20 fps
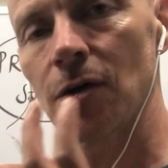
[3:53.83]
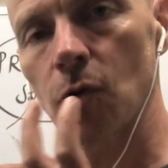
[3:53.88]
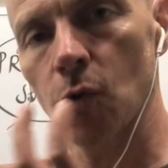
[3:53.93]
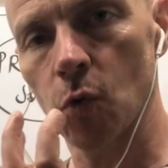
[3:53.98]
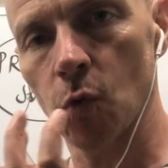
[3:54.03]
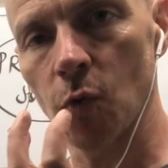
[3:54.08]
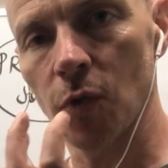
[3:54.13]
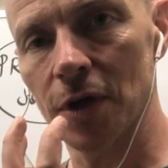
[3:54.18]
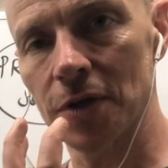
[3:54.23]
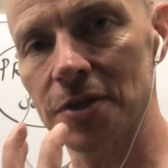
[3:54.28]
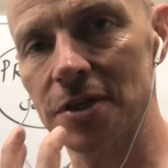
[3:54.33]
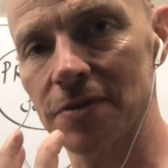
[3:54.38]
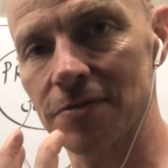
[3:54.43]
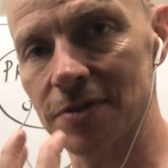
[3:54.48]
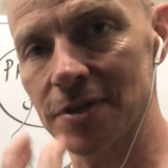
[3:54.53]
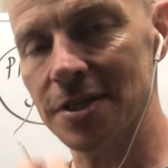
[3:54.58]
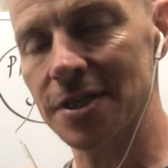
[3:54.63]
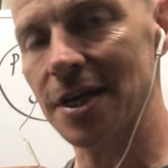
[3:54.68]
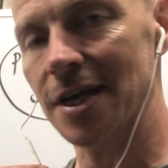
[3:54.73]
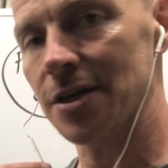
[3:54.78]
all those
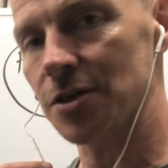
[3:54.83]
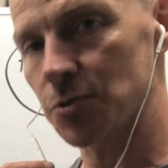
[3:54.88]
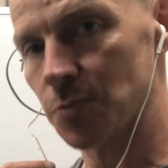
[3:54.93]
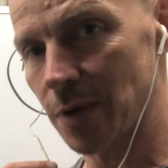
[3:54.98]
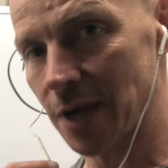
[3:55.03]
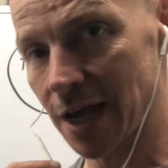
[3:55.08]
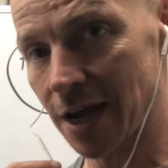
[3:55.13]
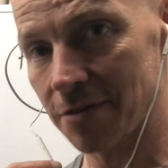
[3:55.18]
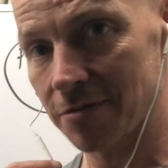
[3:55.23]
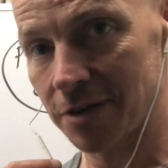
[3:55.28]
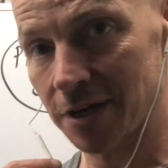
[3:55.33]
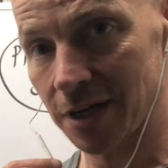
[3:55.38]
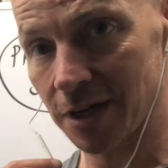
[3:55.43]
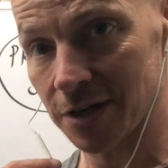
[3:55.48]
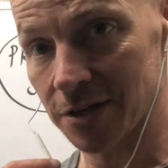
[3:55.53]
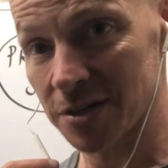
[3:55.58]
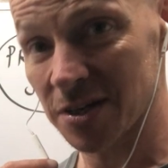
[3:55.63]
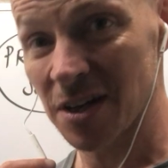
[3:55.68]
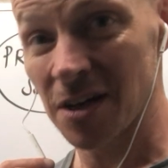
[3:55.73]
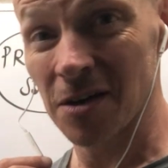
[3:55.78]
different sounds we have in
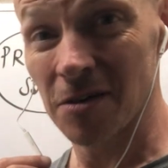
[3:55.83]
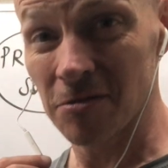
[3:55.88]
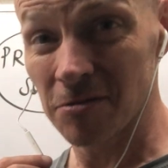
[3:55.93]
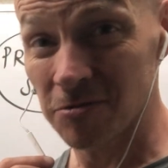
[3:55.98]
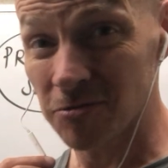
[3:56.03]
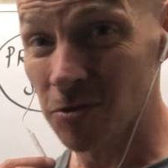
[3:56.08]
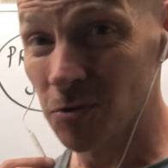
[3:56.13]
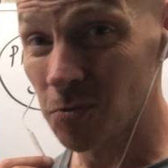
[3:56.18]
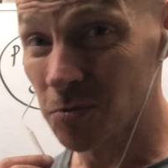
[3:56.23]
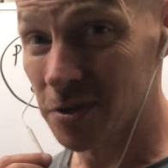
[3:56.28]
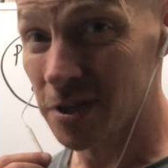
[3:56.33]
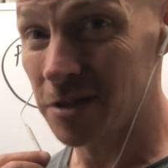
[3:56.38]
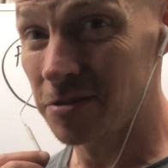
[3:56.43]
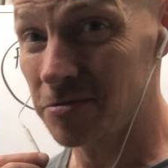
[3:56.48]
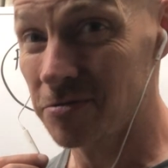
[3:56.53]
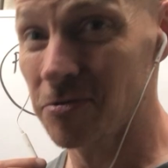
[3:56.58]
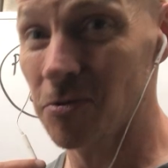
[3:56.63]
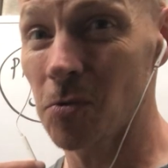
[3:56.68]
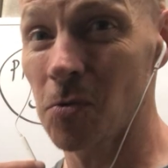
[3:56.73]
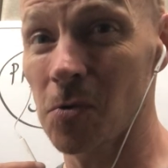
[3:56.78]
English,
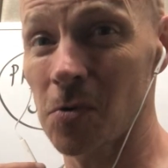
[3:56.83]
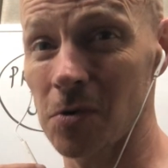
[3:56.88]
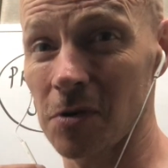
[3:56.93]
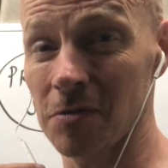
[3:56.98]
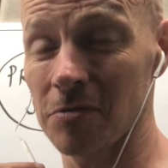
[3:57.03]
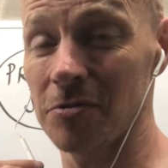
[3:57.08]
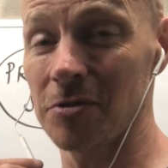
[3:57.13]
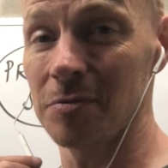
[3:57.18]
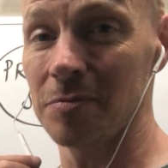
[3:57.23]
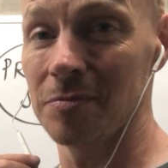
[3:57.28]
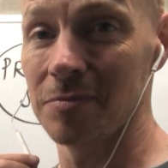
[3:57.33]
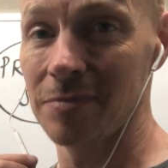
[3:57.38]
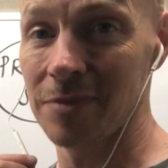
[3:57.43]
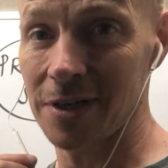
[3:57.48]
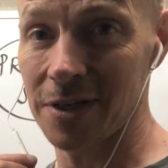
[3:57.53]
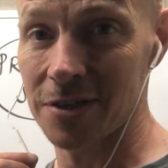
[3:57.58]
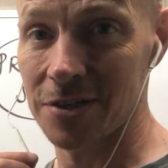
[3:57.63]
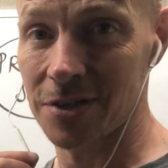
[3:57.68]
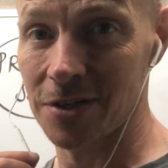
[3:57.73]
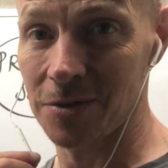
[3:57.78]
44 of them
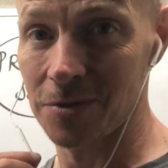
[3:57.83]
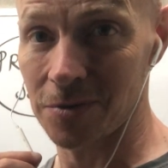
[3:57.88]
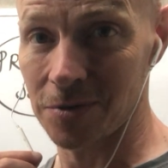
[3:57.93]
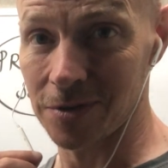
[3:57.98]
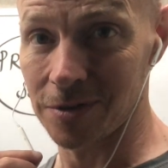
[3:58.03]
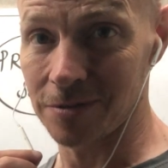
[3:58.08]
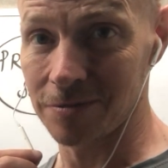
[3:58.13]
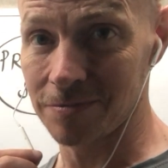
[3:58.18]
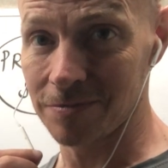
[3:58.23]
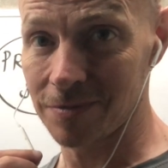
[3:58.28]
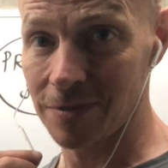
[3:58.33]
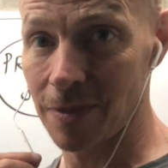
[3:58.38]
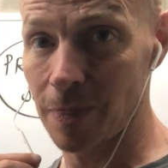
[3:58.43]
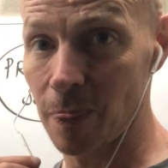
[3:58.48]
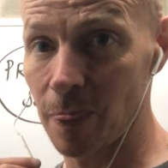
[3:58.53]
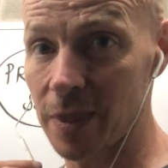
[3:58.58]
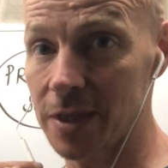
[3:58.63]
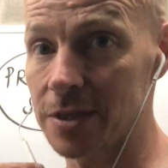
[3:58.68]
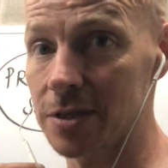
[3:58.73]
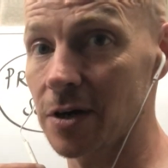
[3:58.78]
in total,
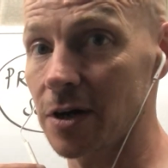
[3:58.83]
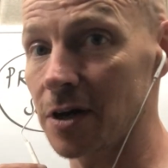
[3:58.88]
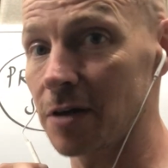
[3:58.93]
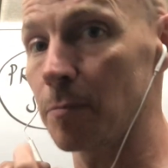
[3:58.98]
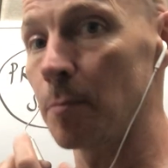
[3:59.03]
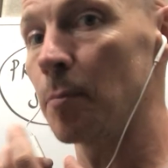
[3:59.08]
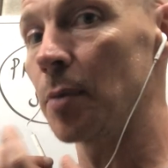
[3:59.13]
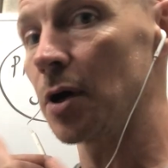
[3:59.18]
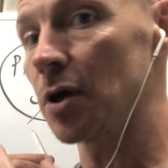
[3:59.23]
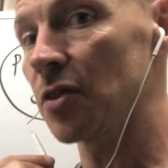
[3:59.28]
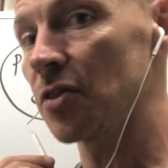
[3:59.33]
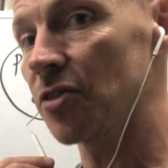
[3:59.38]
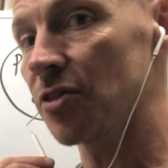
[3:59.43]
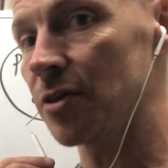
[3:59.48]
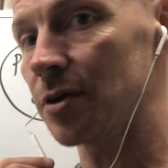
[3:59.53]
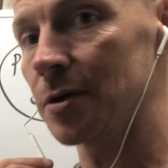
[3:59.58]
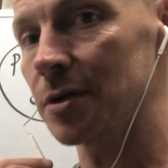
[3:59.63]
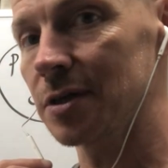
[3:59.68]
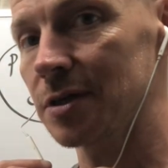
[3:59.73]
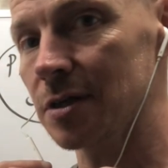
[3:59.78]
these kind of b,
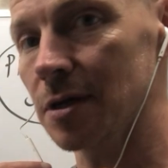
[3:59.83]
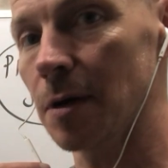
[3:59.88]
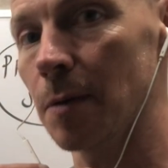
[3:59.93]
th, t,